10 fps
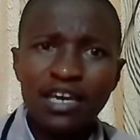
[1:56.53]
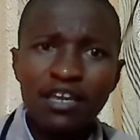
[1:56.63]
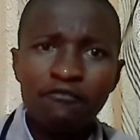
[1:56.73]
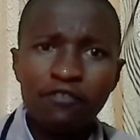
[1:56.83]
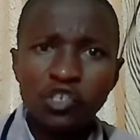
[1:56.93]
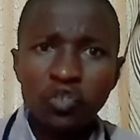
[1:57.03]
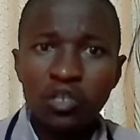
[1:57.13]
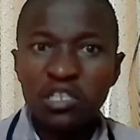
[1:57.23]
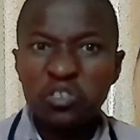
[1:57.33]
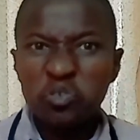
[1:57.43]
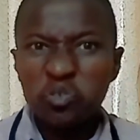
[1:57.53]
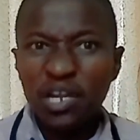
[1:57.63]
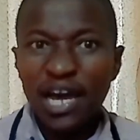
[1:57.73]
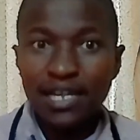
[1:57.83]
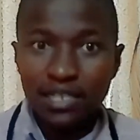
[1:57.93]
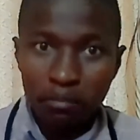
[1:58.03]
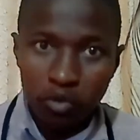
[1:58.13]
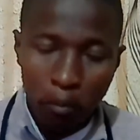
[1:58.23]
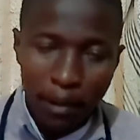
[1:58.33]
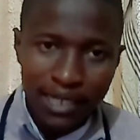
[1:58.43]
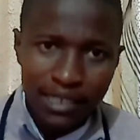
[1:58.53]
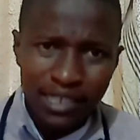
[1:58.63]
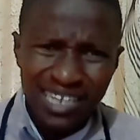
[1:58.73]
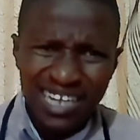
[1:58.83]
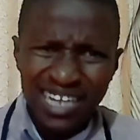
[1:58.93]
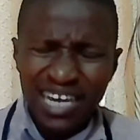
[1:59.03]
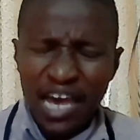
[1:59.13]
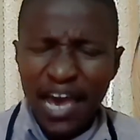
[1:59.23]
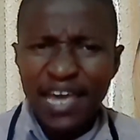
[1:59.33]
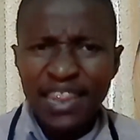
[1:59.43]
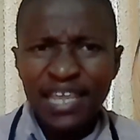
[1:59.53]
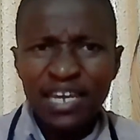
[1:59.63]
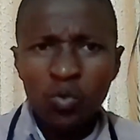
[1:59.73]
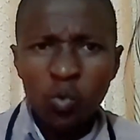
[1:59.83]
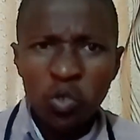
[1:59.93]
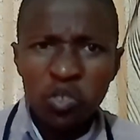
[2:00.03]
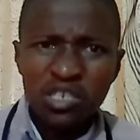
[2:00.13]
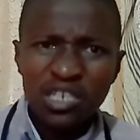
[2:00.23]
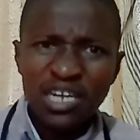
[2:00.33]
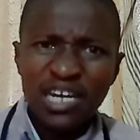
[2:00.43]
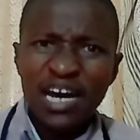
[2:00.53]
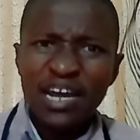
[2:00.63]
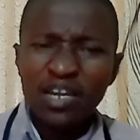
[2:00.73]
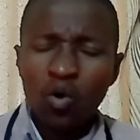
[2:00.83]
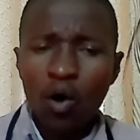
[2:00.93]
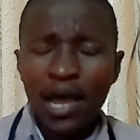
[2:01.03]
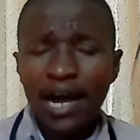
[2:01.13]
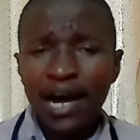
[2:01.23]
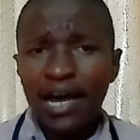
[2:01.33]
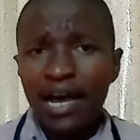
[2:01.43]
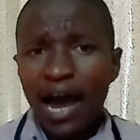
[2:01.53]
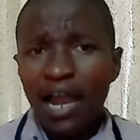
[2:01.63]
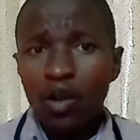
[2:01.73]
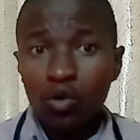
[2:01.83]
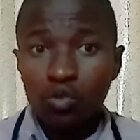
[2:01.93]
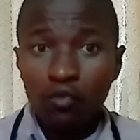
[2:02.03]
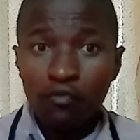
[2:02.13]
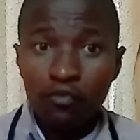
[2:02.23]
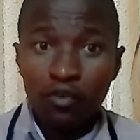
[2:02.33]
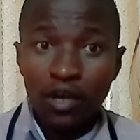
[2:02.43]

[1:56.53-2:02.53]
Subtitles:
infection is usually asymptomatic, and they do not require a lot of